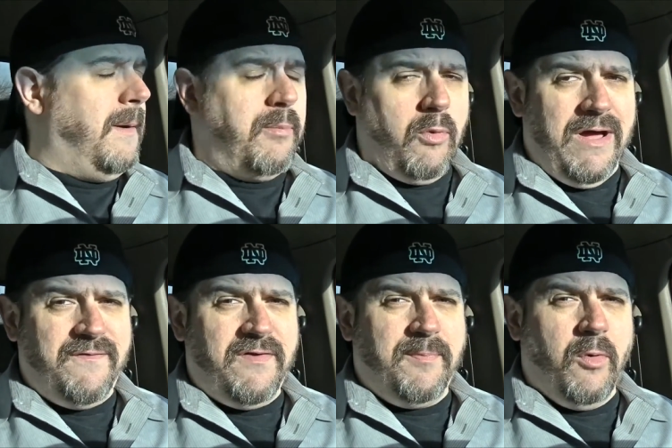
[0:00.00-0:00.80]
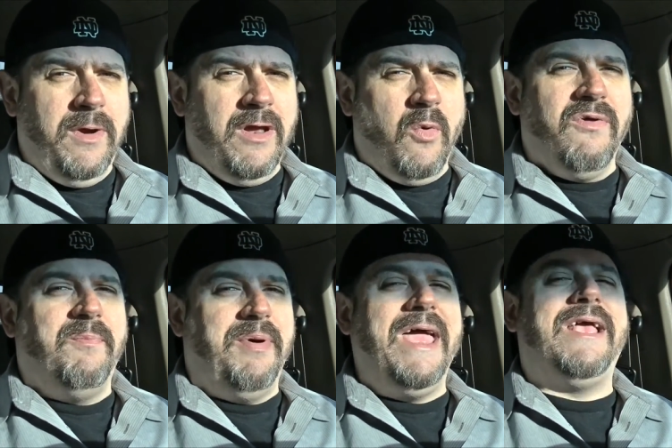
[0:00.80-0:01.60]
breakfast burrito
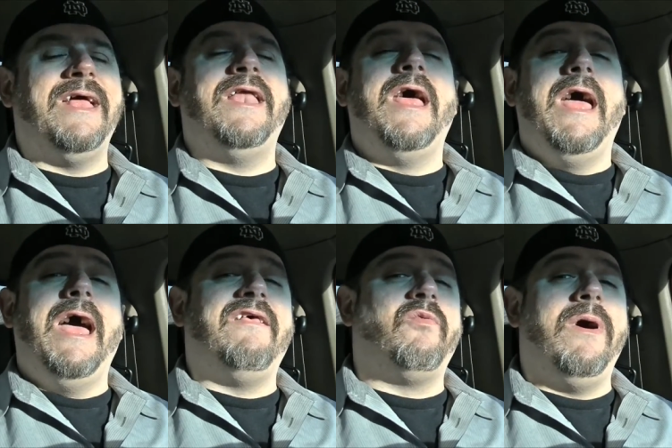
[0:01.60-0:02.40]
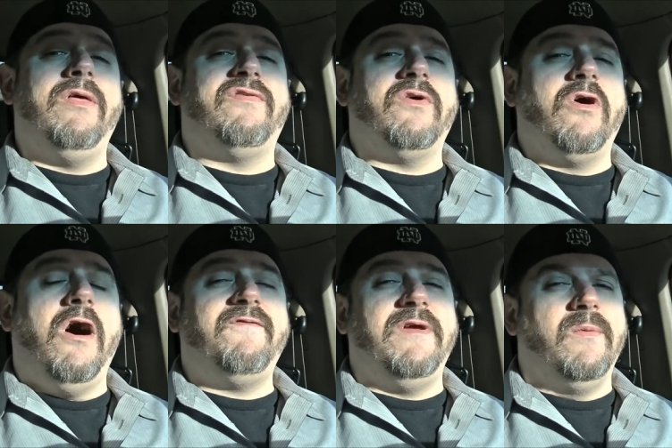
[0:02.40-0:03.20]
with bacon, as well as their coffee.